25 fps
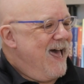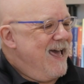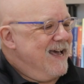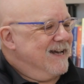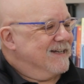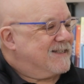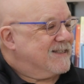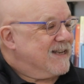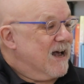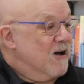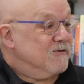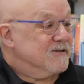
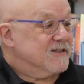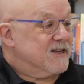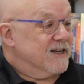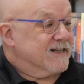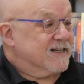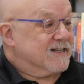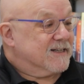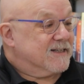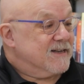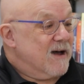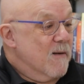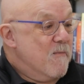It sounds
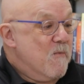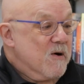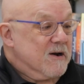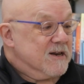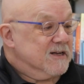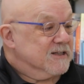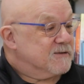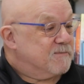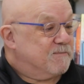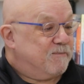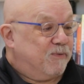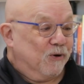like someone
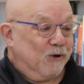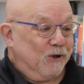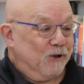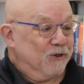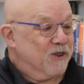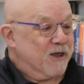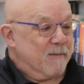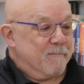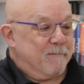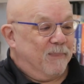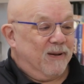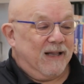has
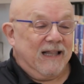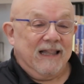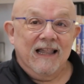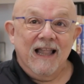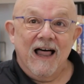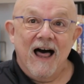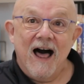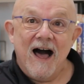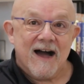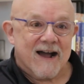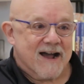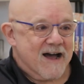pulled the
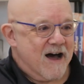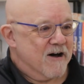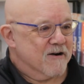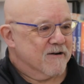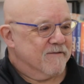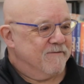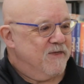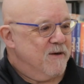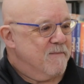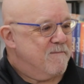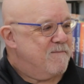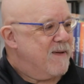plug out
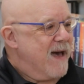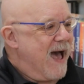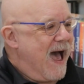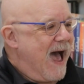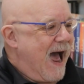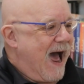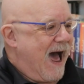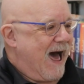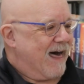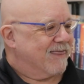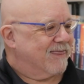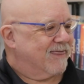of the
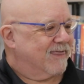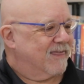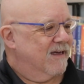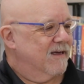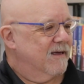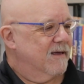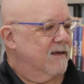bath.